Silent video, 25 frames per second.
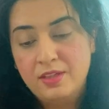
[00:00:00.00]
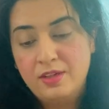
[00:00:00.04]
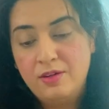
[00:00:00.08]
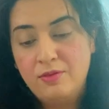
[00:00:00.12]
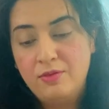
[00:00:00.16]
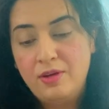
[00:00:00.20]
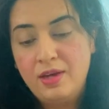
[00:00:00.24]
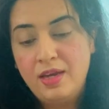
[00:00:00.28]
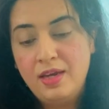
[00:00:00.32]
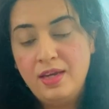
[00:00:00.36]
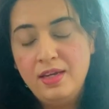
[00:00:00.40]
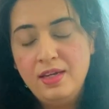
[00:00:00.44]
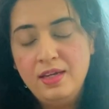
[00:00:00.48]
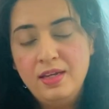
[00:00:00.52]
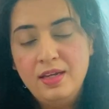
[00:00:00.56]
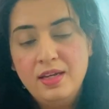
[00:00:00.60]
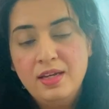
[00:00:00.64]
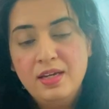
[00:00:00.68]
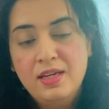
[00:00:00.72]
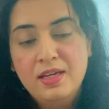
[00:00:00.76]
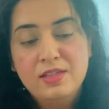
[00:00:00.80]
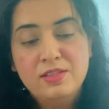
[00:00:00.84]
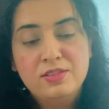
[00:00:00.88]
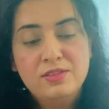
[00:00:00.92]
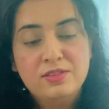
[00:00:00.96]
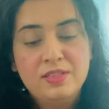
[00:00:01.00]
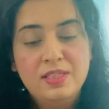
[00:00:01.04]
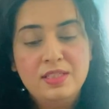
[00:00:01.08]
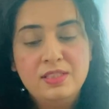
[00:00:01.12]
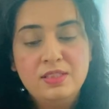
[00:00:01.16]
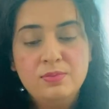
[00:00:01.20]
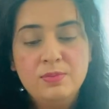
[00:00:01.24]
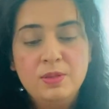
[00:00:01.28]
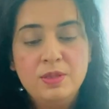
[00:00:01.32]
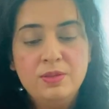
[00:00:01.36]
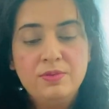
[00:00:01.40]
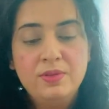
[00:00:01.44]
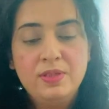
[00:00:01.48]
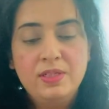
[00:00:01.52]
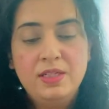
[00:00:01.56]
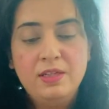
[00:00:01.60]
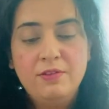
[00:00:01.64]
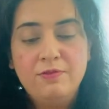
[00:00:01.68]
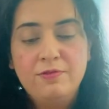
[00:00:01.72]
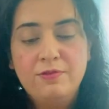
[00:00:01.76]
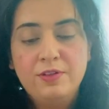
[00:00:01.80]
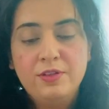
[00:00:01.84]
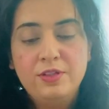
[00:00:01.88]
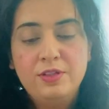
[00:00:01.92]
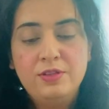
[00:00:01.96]
Okay, so that's my
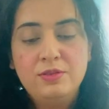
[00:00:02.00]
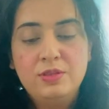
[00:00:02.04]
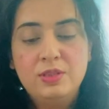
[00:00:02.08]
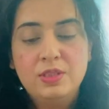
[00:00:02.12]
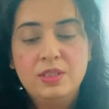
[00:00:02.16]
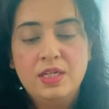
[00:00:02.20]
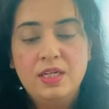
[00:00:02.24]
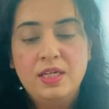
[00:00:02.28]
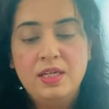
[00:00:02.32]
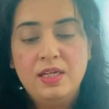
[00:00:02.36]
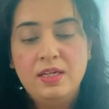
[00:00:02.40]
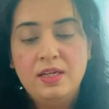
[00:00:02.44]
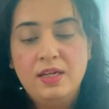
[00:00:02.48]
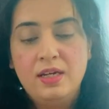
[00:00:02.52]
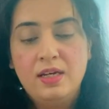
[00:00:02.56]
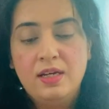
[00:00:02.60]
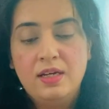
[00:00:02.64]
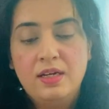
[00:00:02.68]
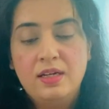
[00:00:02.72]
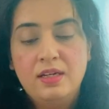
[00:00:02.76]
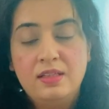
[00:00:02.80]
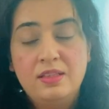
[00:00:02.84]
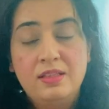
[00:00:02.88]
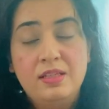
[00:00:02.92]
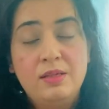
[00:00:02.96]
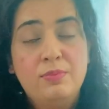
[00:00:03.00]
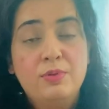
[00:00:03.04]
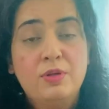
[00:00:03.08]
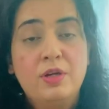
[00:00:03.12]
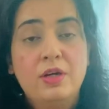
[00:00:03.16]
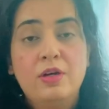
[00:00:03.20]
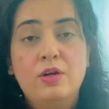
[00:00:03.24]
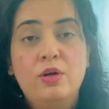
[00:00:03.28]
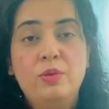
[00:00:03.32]
reading for you today, uh, Libra.